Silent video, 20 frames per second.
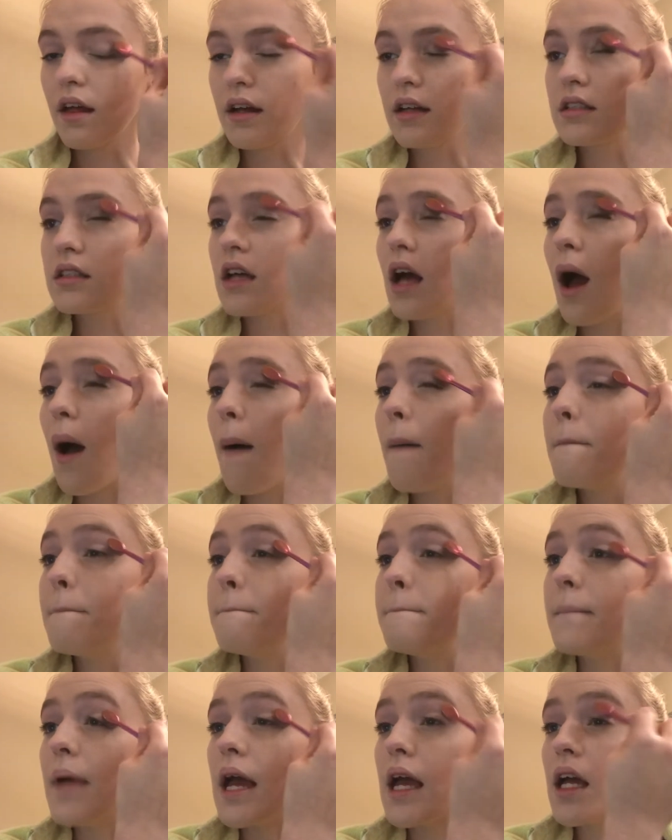It's
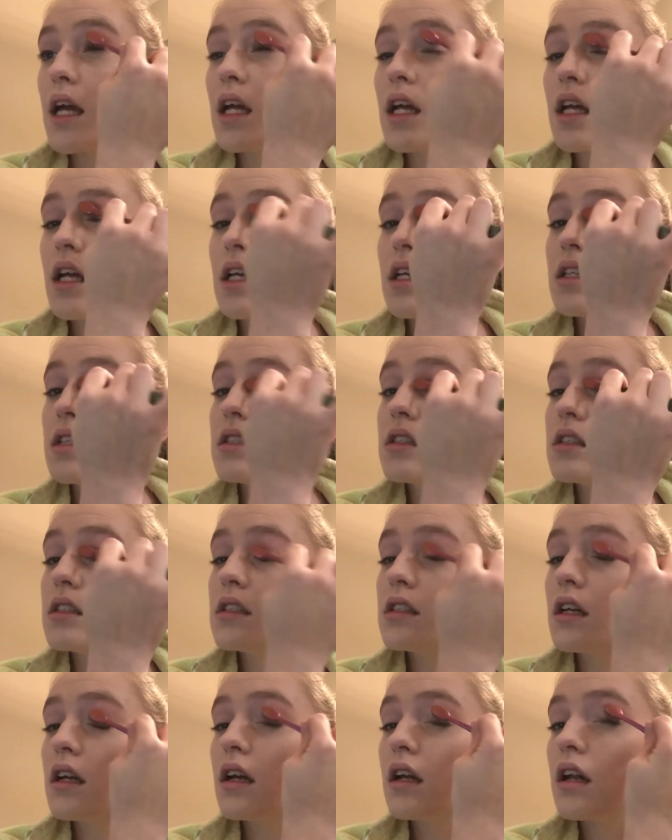
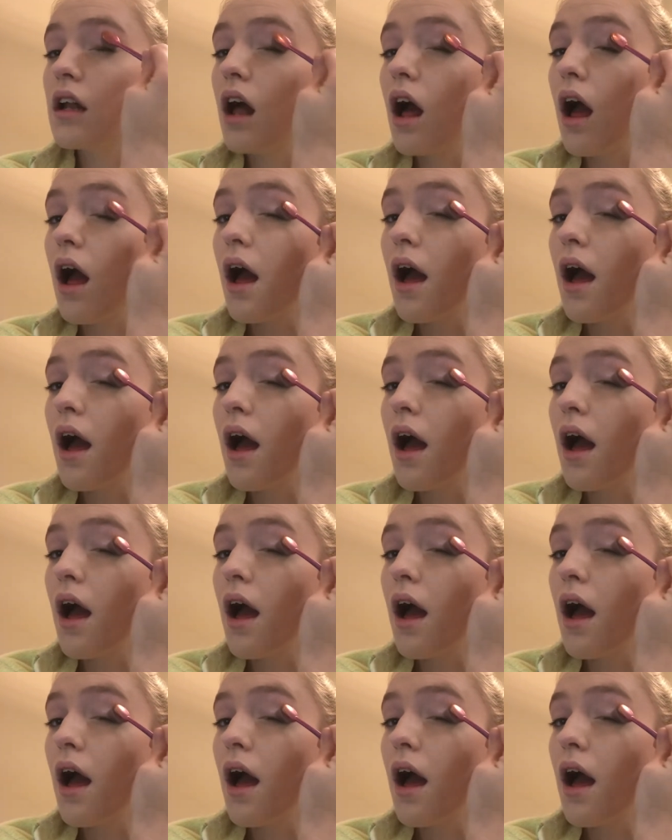amazing.